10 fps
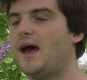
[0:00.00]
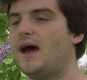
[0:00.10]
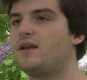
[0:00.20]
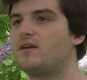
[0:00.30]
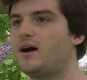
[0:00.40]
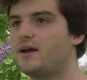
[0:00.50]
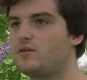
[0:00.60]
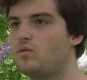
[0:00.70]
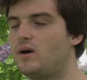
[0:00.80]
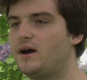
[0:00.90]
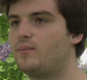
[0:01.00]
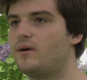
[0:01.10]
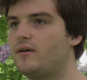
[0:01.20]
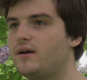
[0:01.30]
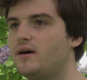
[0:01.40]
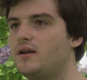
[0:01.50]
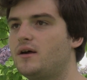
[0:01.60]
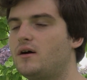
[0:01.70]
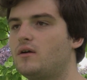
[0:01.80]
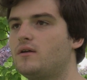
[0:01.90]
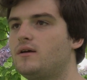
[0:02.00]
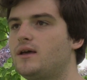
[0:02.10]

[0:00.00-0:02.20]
and I inquired very early on